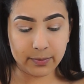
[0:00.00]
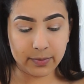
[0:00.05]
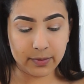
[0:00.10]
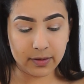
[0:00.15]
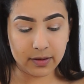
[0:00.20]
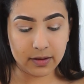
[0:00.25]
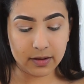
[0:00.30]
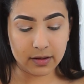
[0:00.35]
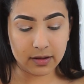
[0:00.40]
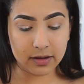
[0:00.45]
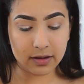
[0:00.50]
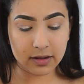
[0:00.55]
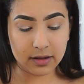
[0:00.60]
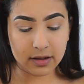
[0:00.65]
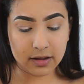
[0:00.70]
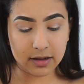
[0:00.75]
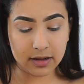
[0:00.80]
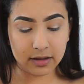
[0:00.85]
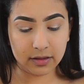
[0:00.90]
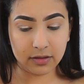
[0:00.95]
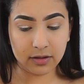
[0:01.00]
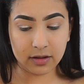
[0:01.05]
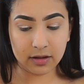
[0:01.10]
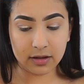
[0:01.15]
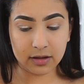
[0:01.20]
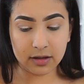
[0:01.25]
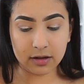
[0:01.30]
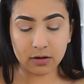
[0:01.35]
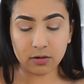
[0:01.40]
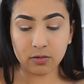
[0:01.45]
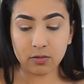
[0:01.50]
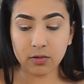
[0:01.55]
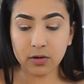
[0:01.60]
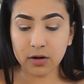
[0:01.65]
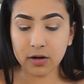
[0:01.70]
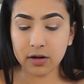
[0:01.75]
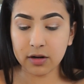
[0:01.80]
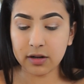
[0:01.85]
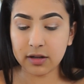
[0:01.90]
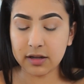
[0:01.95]
but I think it'll
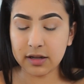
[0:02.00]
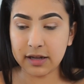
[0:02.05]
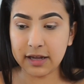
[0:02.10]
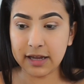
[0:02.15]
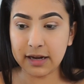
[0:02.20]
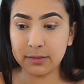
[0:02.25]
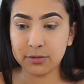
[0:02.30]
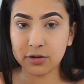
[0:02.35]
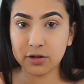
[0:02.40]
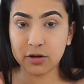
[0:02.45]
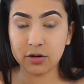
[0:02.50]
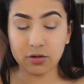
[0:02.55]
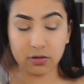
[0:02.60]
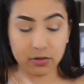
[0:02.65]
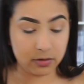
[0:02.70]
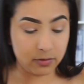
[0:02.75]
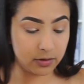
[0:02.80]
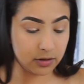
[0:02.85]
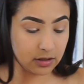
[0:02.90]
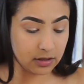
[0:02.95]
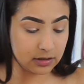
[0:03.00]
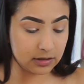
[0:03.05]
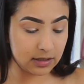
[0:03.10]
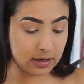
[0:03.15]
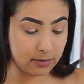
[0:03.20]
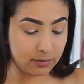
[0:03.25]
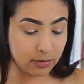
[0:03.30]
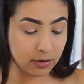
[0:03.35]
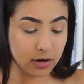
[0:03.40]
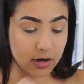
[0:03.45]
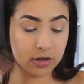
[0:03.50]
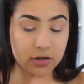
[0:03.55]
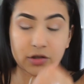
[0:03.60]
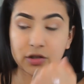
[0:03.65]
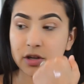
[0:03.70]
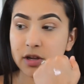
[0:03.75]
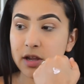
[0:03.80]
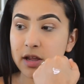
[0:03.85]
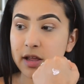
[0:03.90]
work. Again, I'm just going to go in with the same brush.